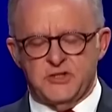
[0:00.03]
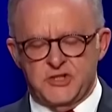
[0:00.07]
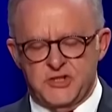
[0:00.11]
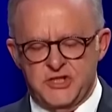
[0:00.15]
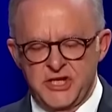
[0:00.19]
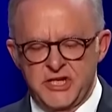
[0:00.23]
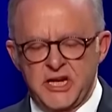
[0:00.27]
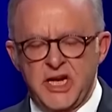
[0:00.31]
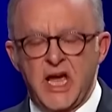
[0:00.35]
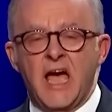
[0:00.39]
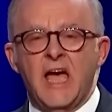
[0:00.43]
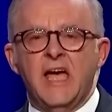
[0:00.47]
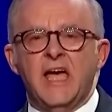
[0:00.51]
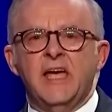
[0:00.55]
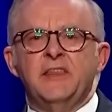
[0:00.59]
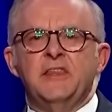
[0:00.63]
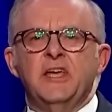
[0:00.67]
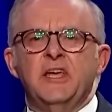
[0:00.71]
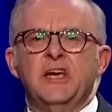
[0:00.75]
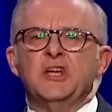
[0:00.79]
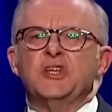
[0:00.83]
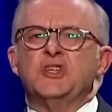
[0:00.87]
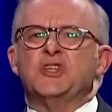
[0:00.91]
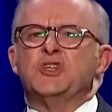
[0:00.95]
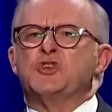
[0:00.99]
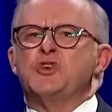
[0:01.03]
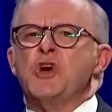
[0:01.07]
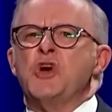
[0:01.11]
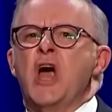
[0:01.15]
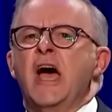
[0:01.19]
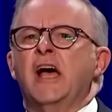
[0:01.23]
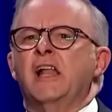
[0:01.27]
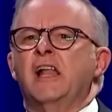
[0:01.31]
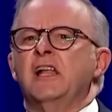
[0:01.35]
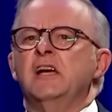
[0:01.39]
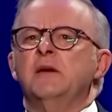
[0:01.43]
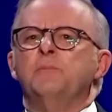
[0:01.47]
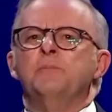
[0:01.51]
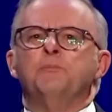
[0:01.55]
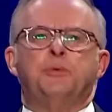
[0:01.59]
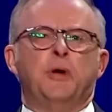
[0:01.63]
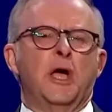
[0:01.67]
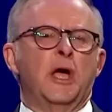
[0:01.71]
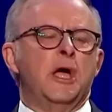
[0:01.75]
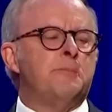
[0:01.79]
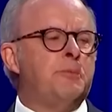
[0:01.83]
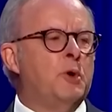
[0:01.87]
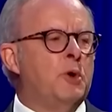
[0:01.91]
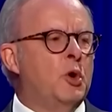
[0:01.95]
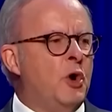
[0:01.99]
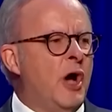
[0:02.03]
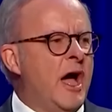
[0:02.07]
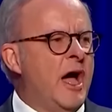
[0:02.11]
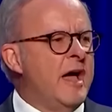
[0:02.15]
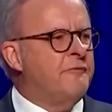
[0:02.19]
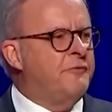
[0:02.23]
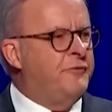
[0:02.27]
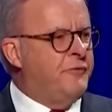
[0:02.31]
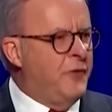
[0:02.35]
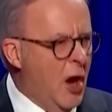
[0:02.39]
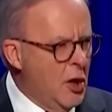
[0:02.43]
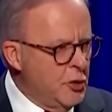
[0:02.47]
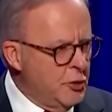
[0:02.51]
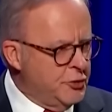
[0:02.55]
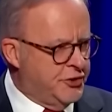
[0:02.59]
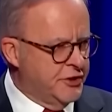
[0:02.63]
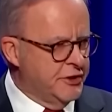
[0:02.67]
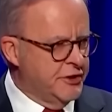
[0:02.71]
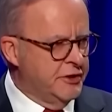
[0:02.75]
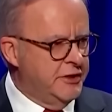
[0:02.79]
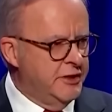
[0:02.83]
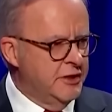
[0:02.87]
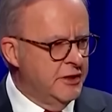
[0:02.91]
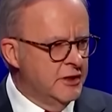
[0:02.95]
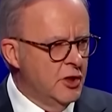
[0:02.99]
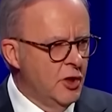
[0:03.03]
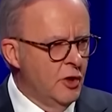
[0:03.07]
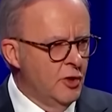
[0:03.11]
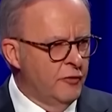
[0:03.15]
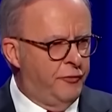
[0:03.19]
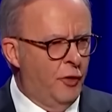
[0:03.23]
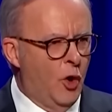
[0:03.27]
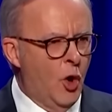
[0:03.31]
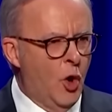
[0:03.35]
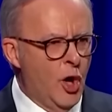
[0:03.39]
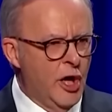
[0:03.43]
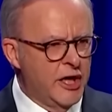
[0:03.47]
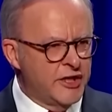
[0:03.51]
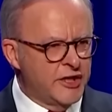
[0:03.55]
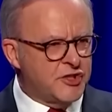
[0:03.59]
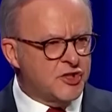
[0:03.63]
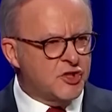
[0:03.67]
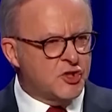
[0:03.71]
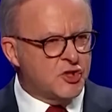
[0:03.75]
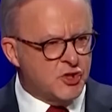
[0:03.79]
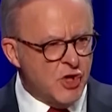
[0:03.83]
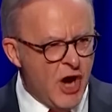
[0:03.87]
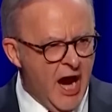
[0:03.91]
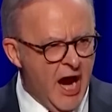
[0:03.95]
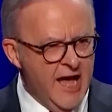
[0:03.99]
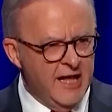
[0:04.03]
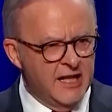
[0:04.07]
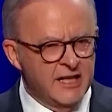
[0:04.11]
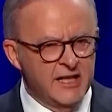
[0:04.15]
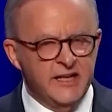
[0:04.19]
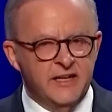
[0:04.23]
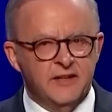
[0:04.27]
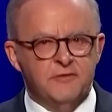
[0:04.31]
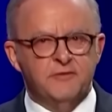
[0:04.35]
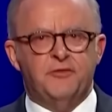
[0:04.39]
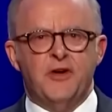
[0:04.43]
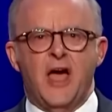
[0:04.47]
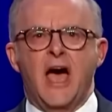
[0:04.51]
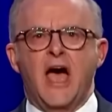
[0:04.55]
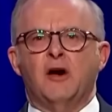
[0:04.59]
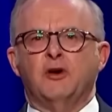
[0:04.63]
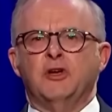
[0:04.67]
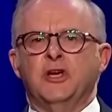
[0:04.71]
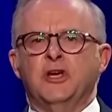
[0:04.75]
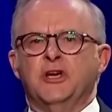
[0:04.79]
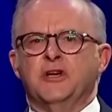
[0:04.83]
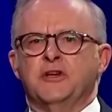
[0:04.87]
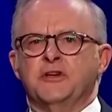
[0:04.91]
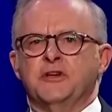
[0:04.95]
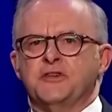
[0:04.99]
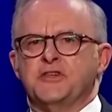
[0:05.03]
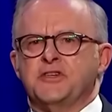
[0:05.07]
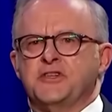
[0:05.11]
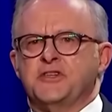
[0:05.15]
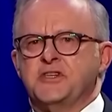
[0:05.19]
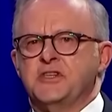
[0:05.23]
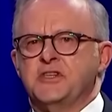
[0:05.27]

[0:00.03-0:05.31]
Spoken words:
Today, the Australian people have voted for Australian values.